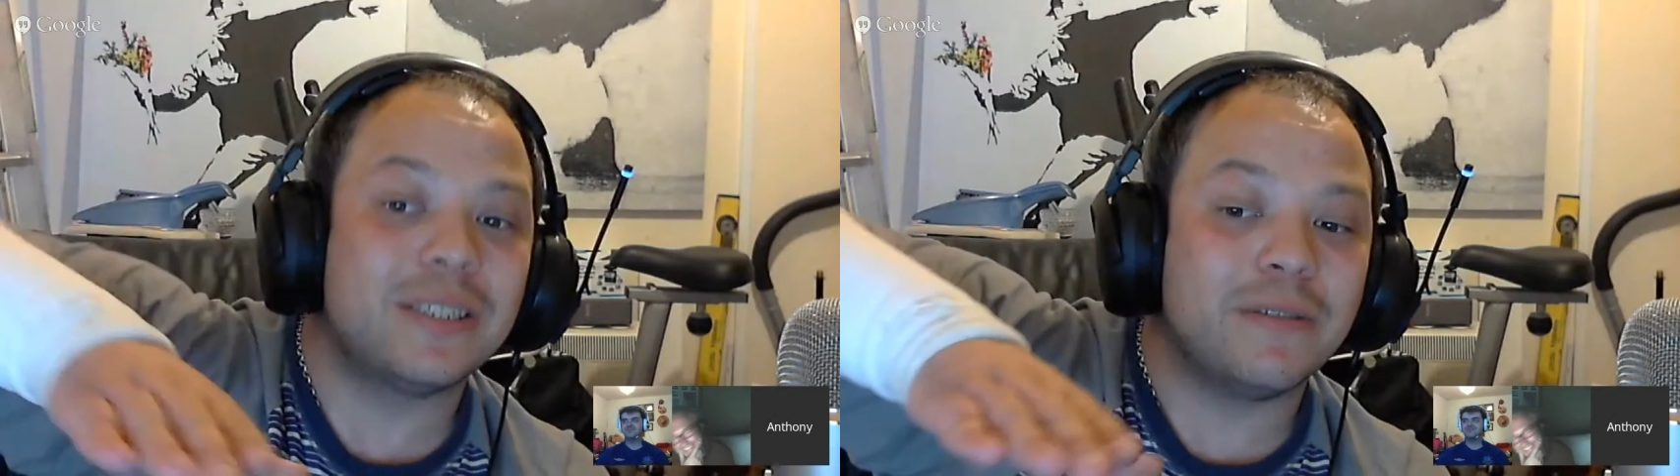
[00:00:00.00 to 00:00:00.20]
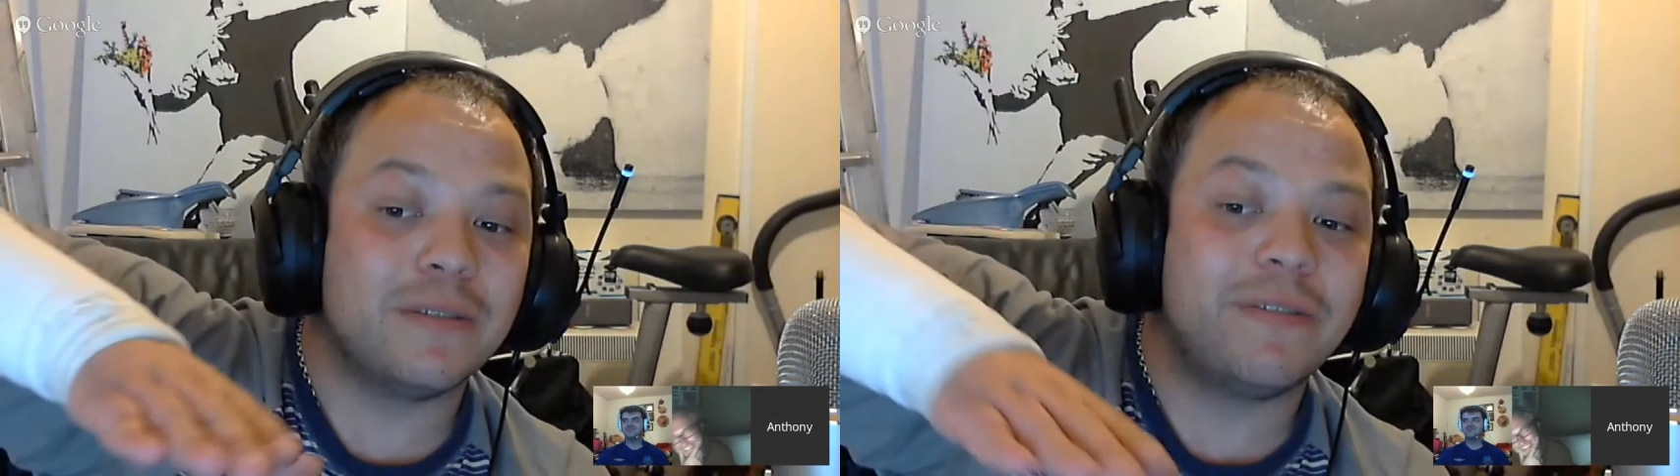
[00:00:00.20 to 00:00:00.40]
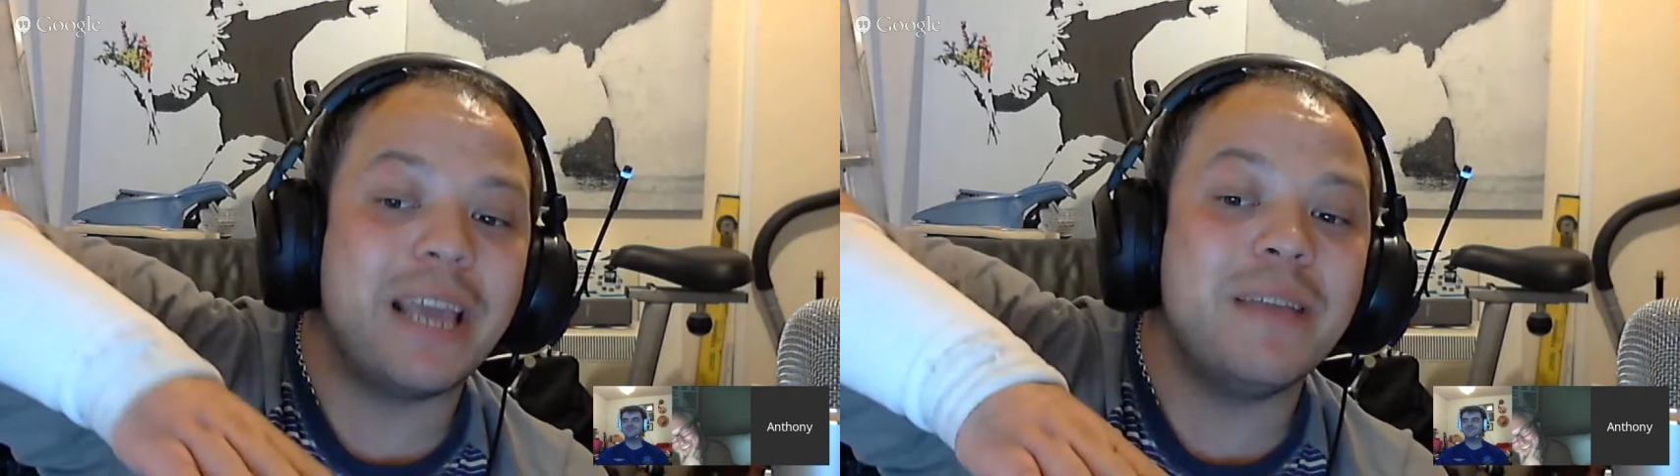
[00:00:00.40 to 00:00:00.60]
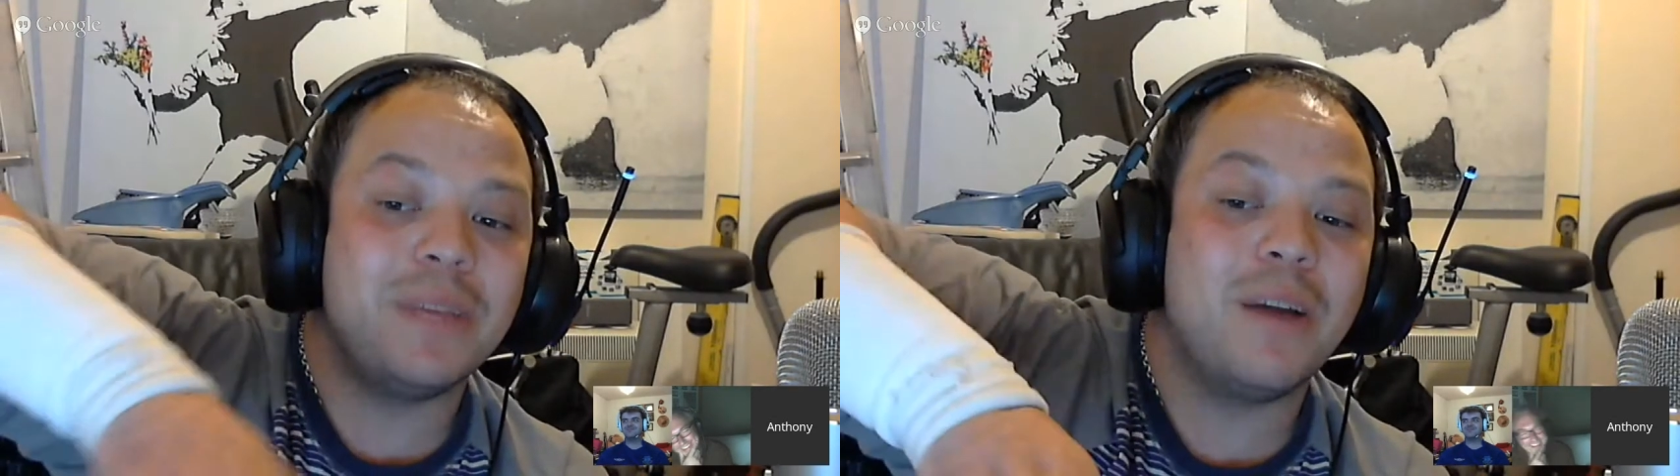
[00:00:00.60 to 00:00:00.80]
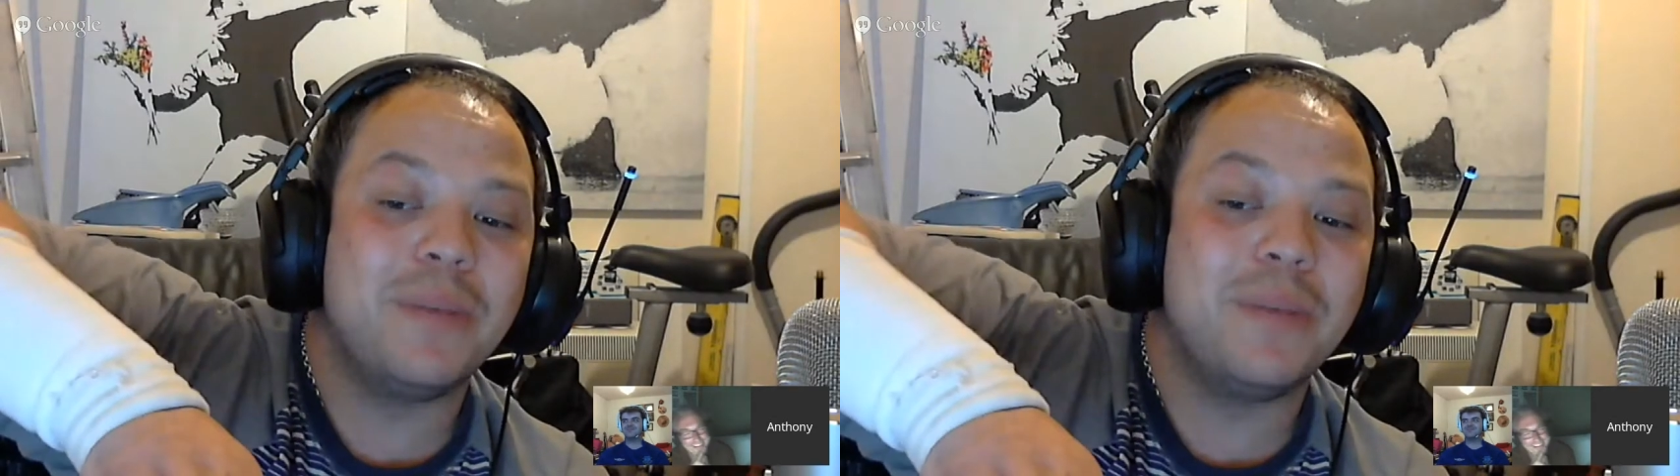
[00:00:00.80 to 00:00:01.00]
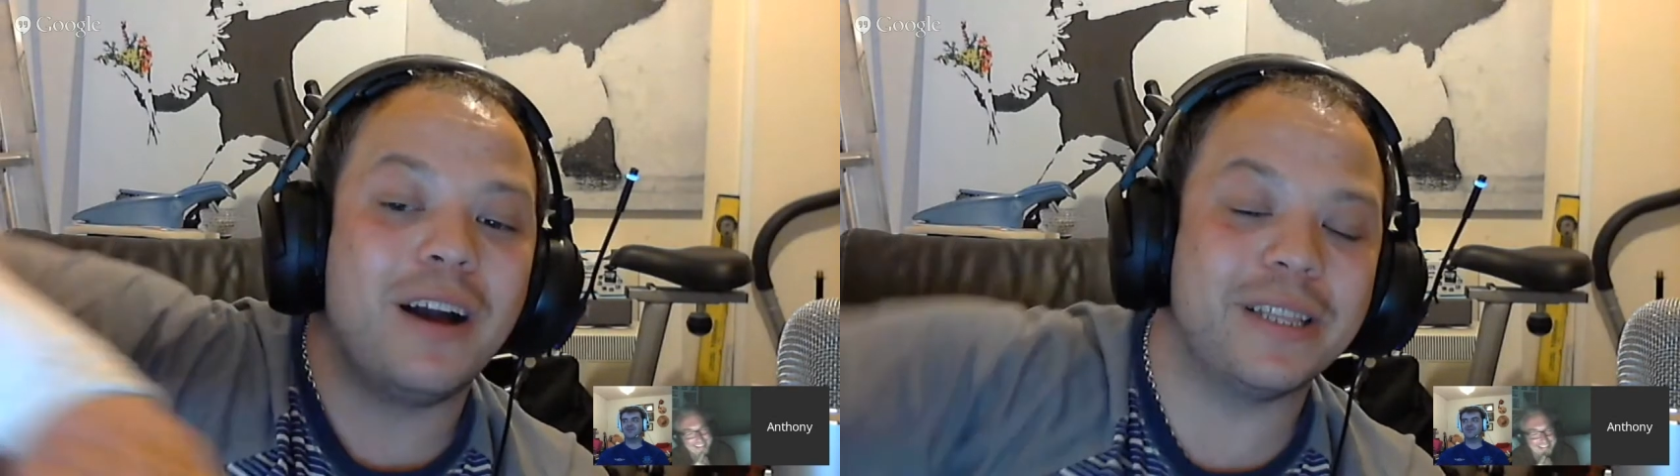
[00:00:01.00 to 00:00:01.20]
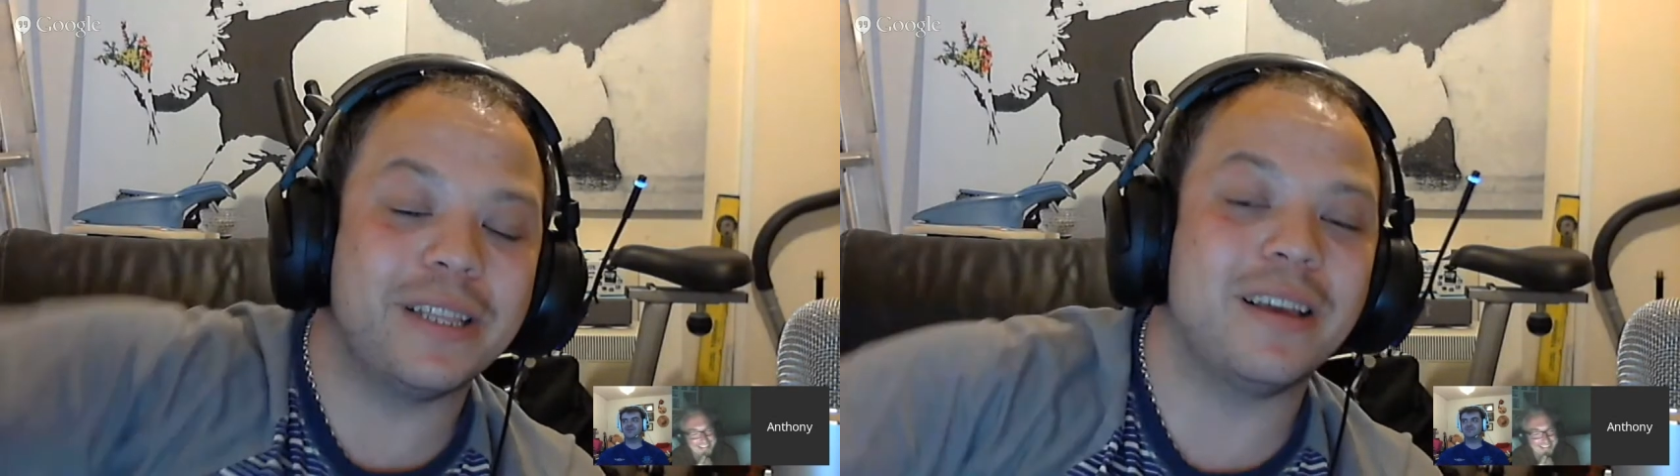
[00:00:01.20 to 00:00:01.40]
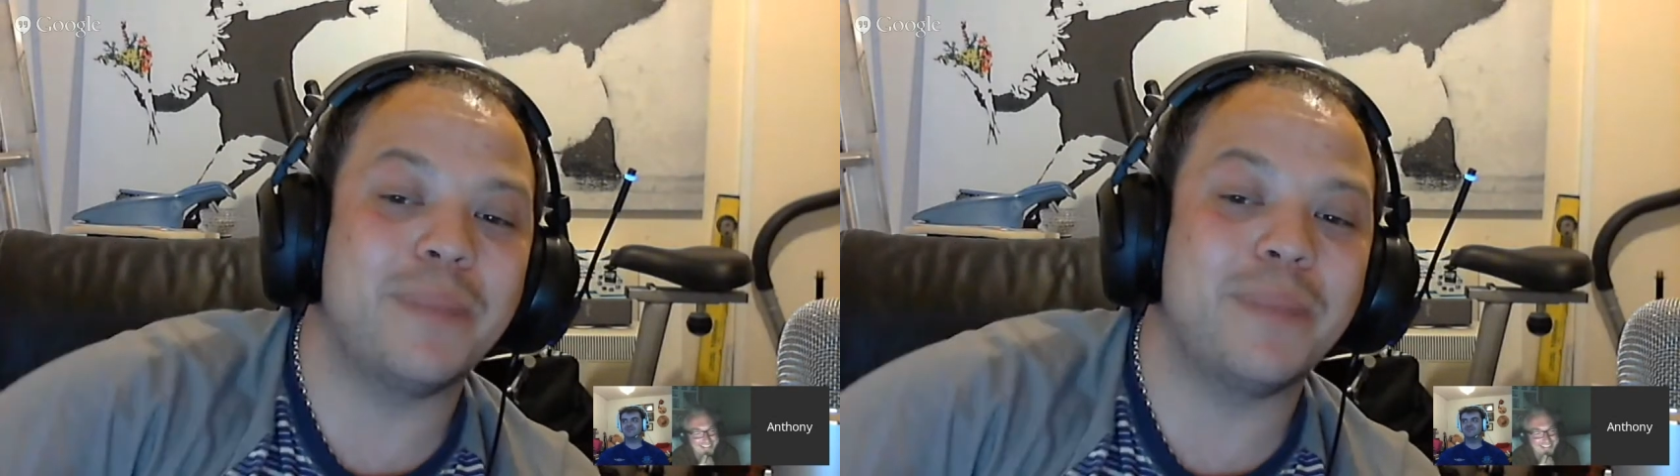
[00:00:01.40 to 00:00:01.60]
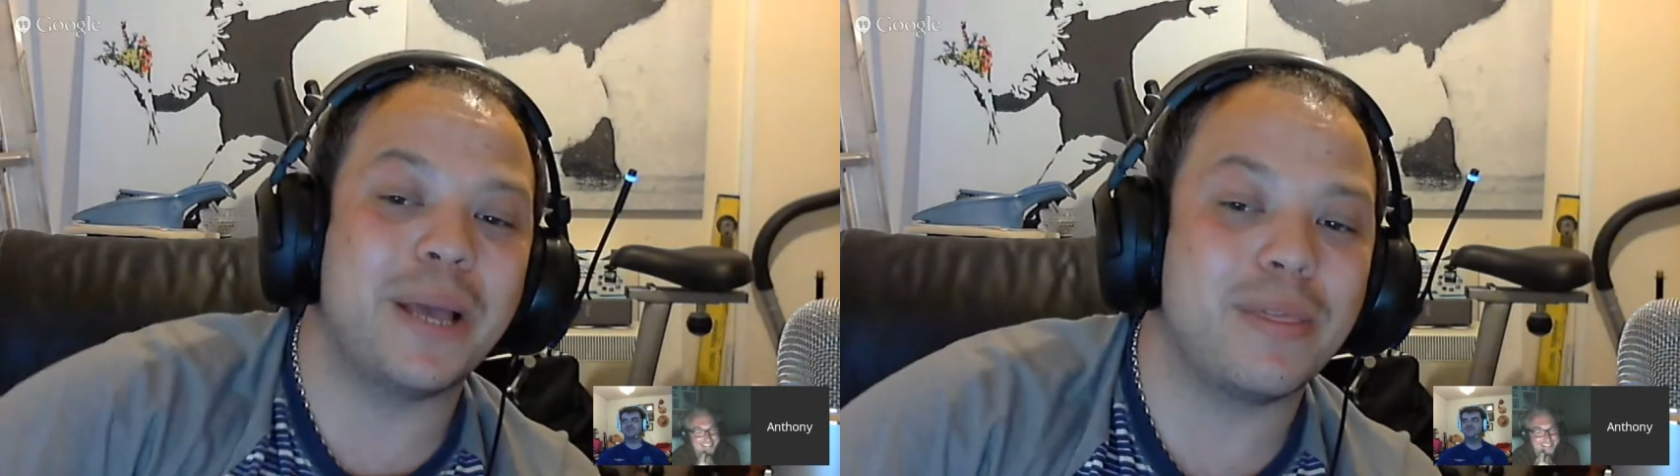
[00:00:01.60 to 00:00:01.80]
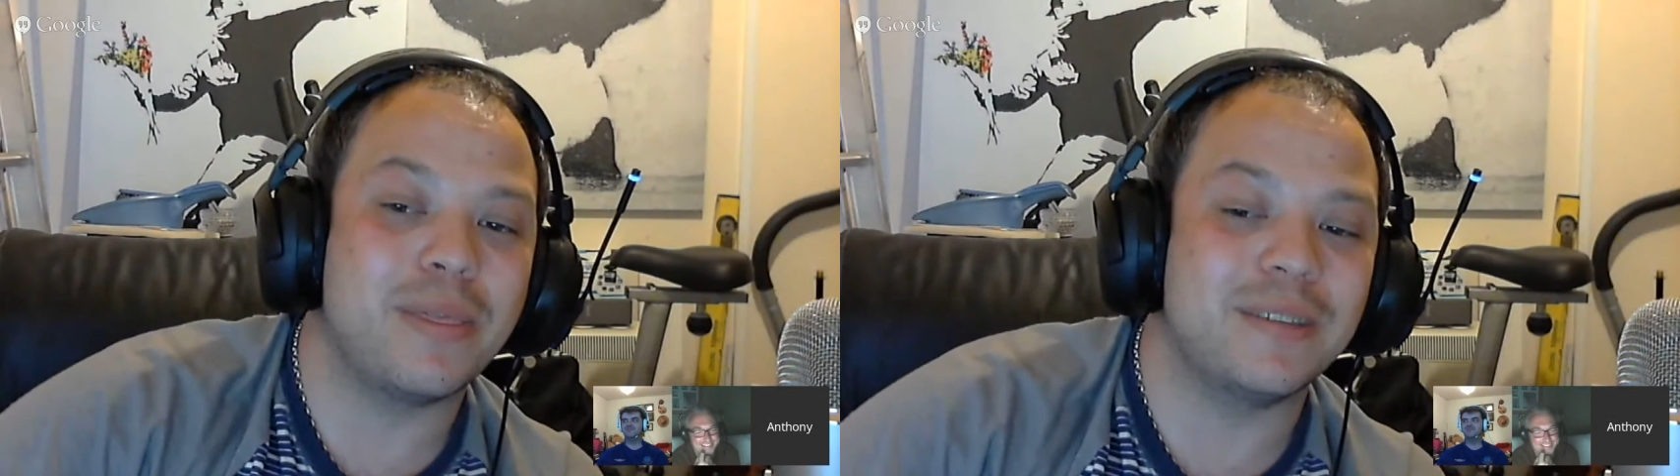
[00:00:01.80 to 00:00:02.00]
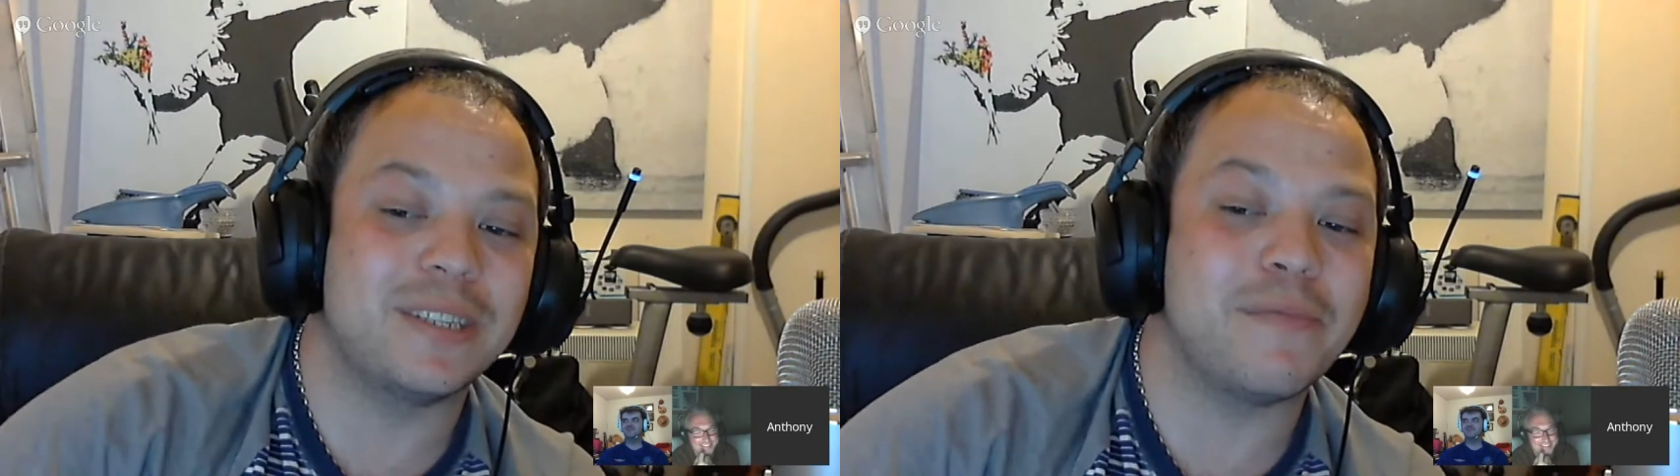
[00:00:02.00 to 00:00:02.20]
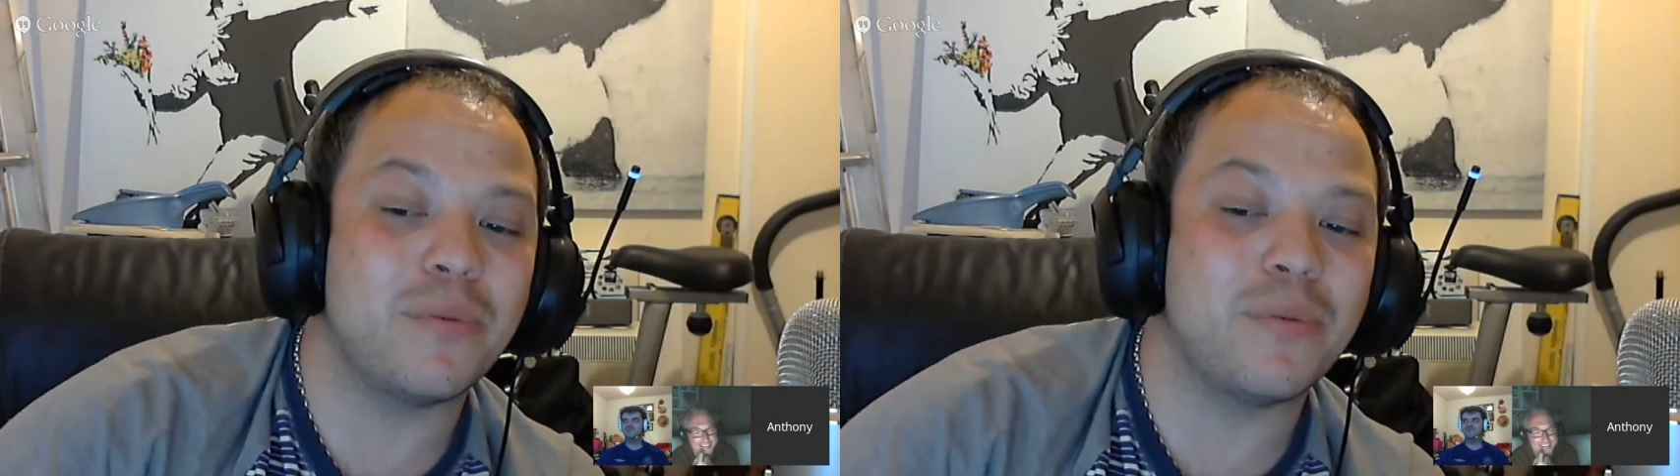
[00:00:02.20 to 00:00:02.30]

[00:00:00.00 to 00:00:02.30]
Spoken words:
of flame coming out of it that are about several